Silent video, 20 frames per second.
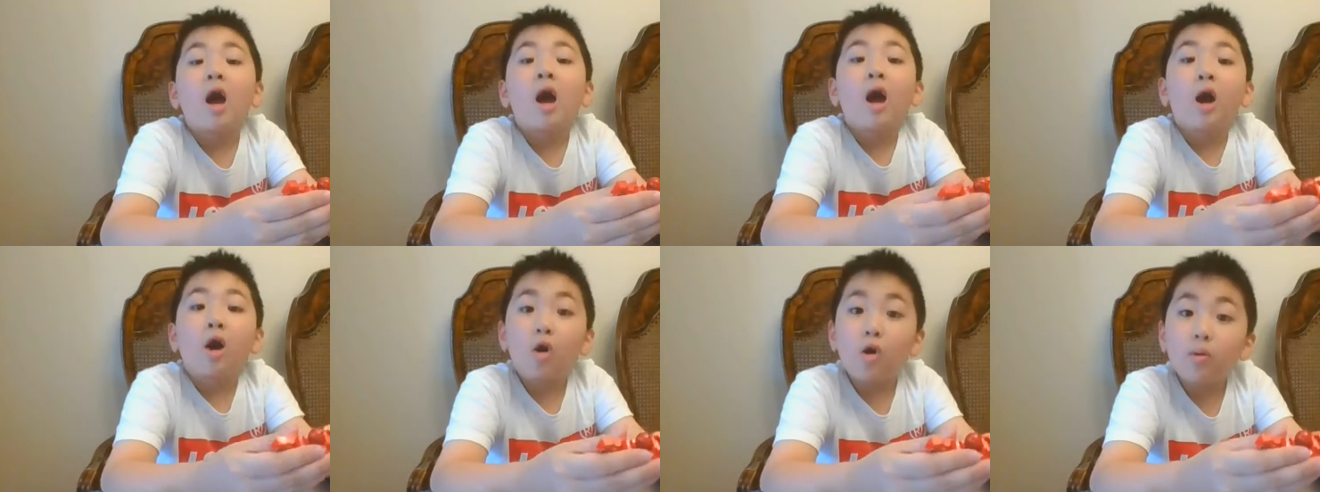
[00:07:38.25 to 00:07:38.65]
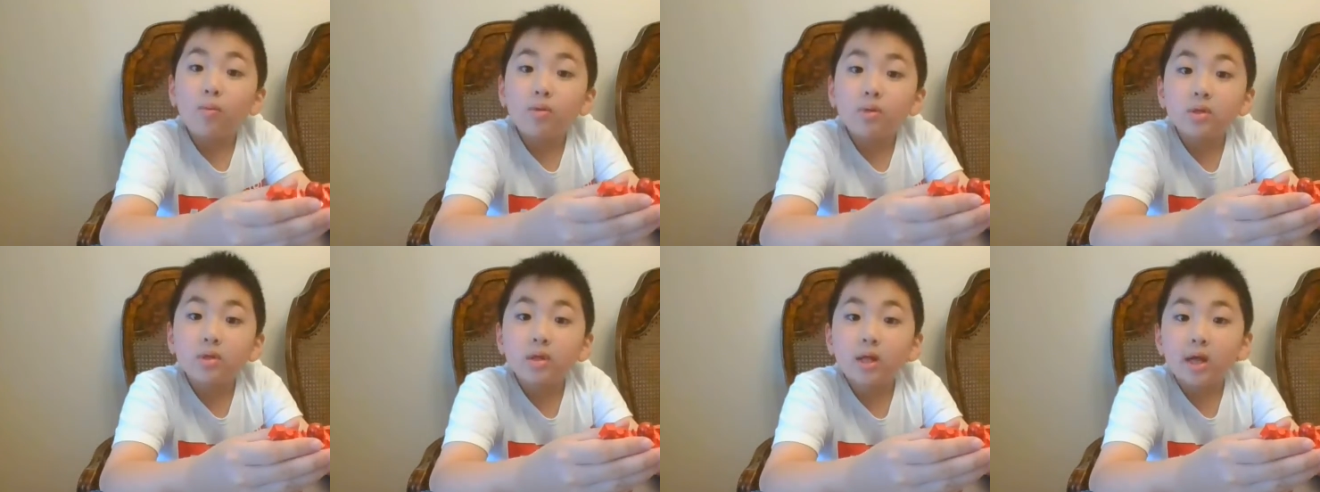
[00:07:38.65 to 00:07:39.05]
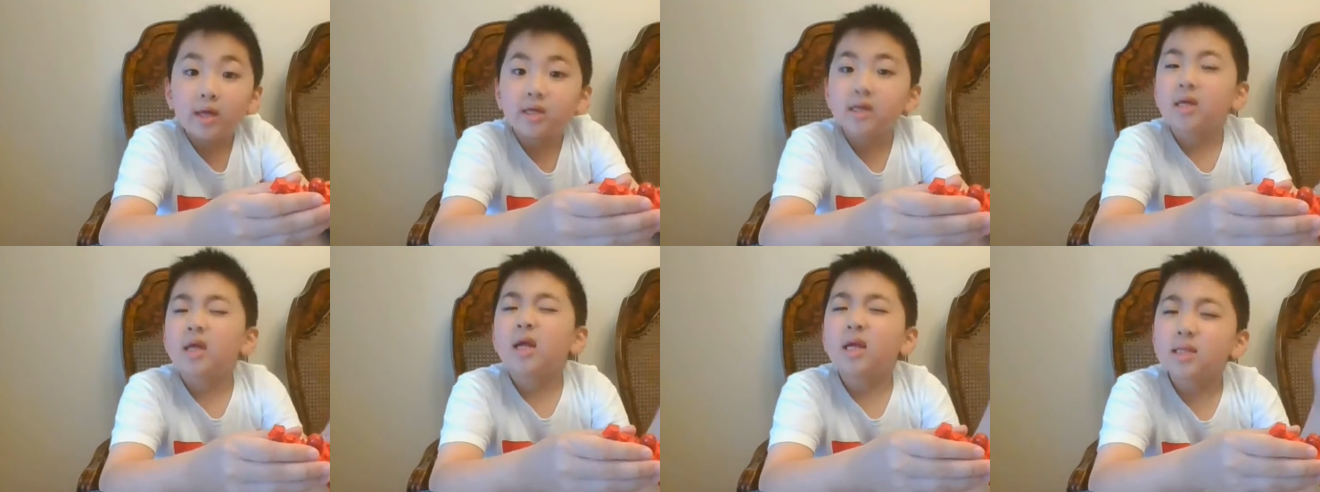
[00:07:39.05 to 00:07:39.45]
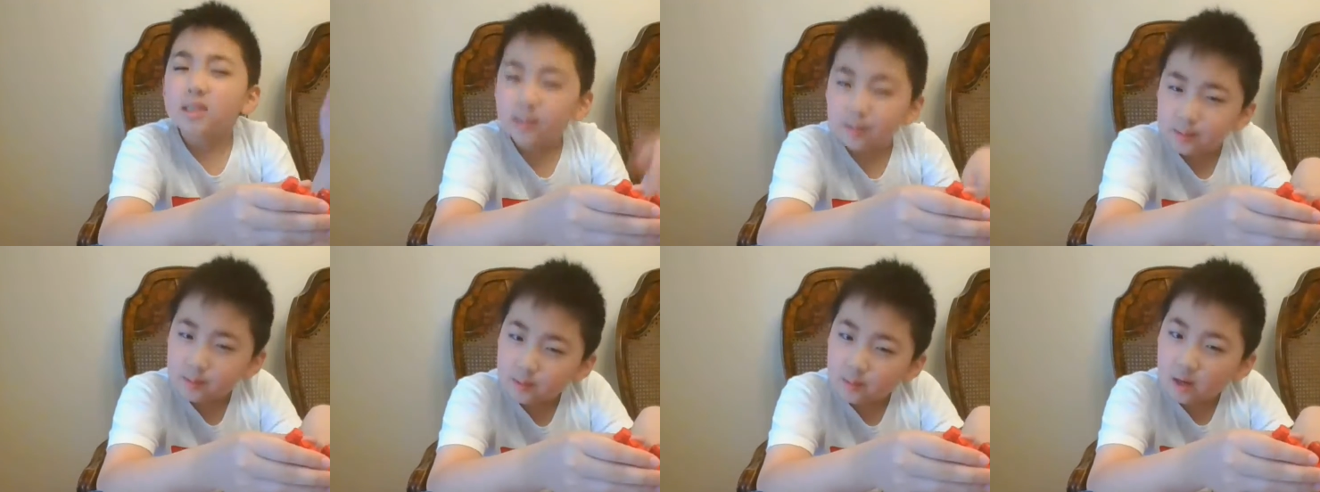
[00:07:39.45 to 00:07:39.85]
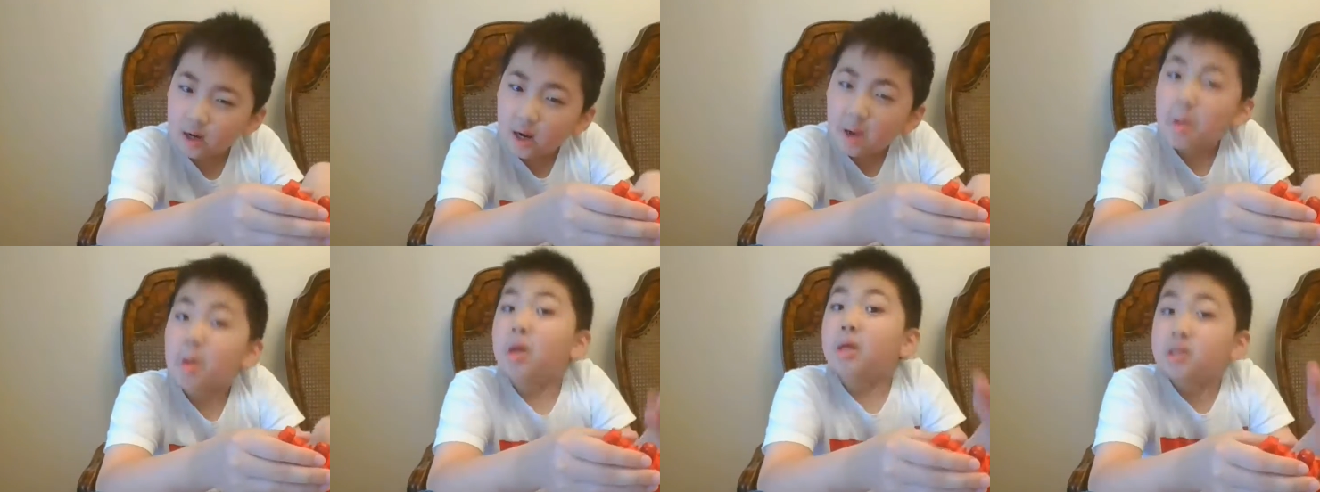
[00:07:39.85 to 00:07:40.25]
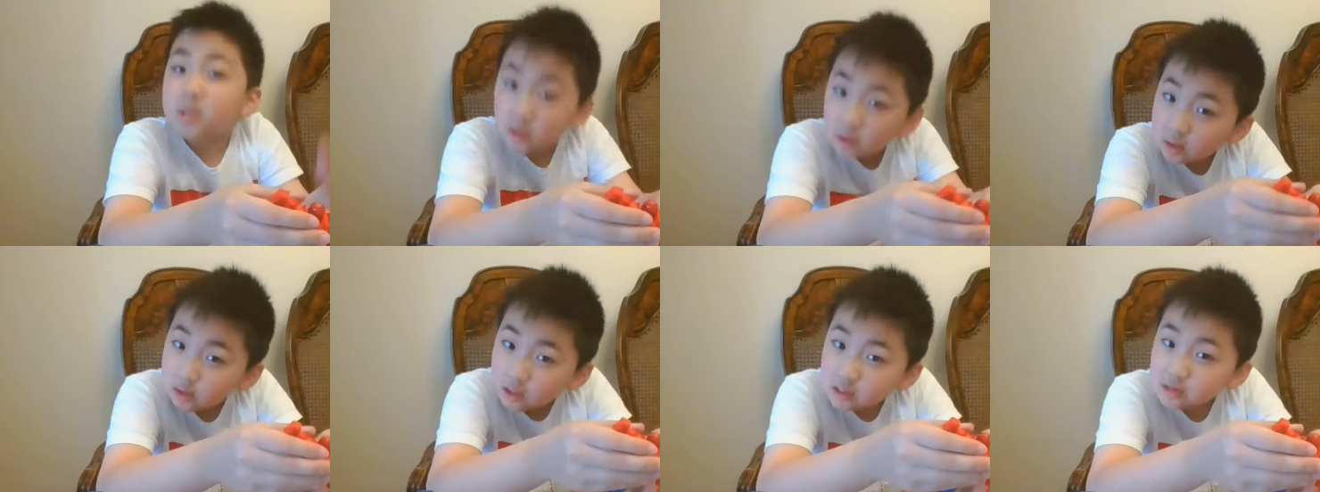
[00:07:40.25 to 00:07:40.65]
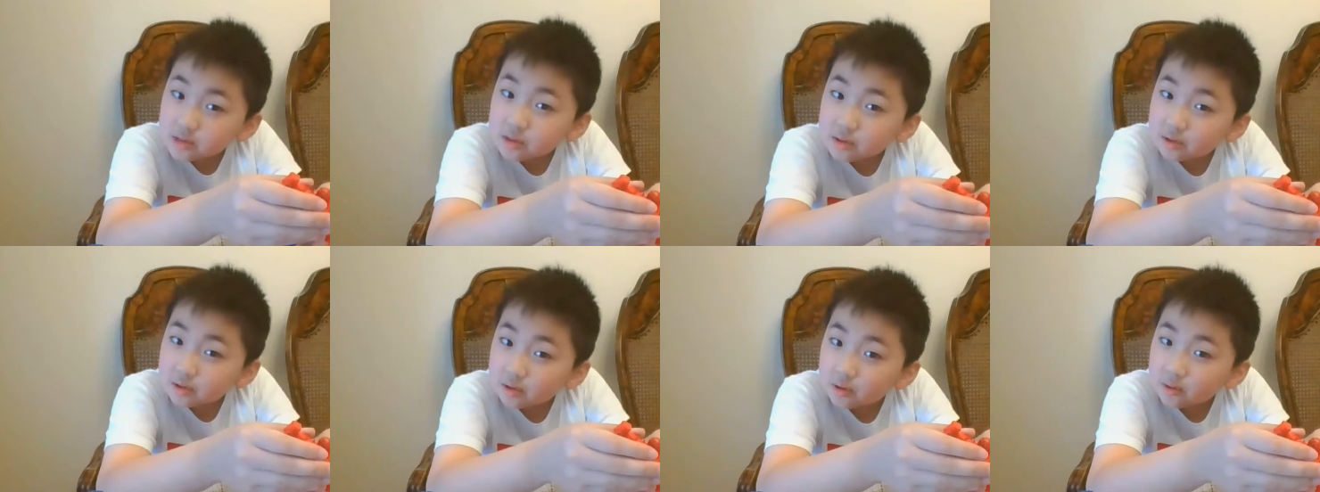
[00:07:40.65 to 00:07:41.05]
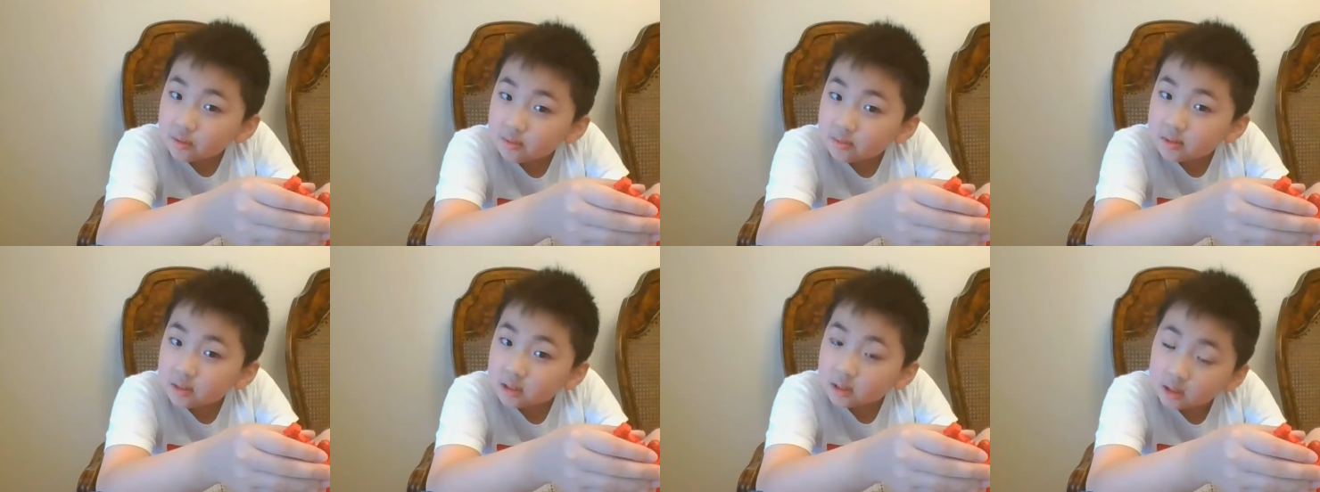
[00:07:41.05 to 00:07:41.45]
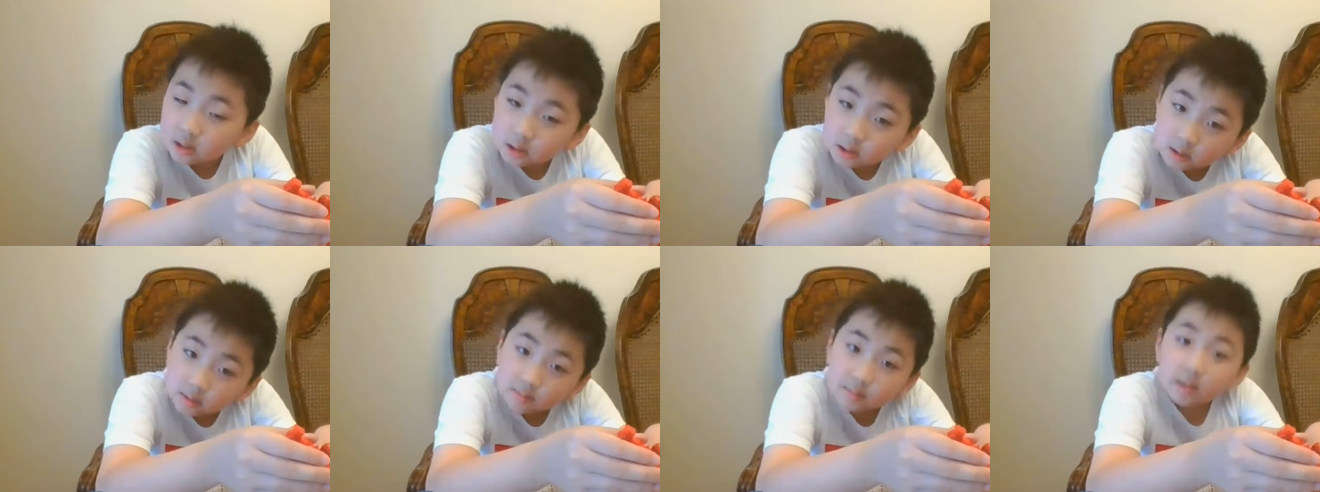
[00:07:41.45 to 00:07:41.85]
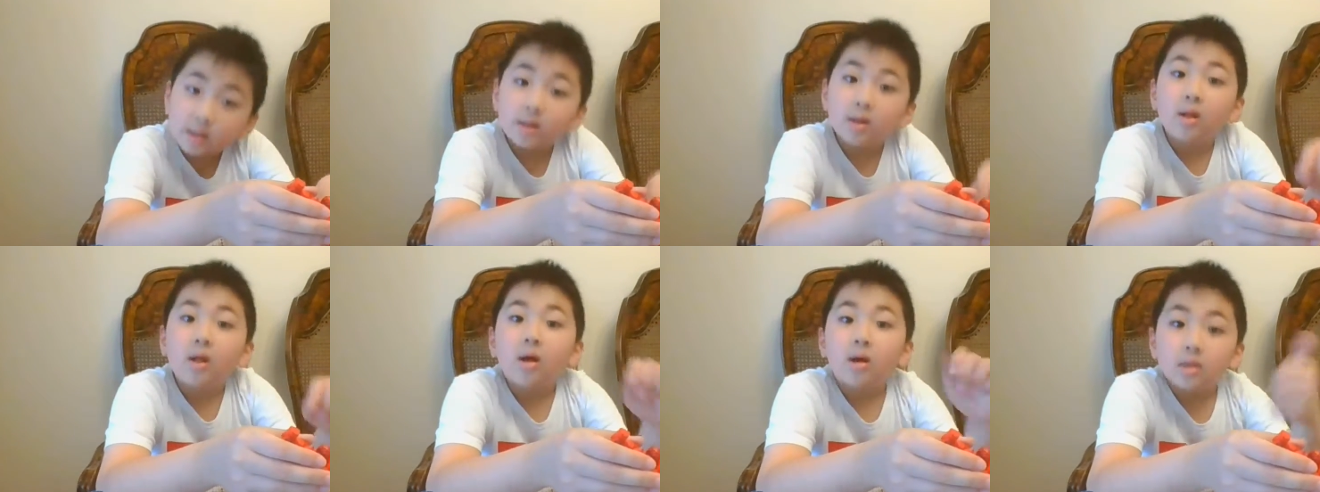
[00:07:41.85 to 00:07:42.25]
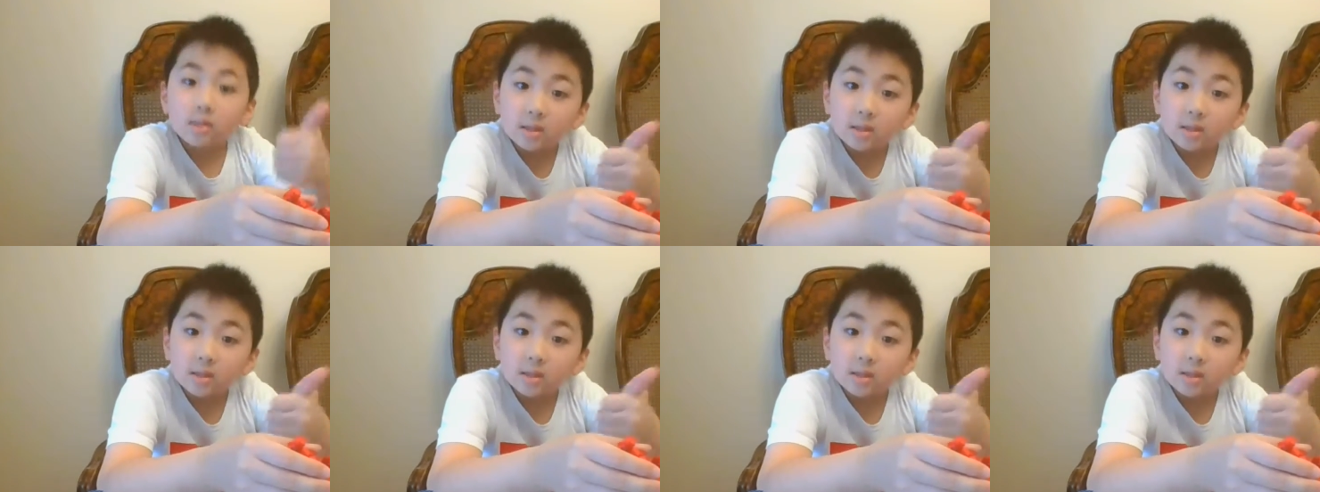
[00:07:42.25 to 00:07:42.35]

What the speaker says: Hope you like it. Subscribe, turn on the notification bell,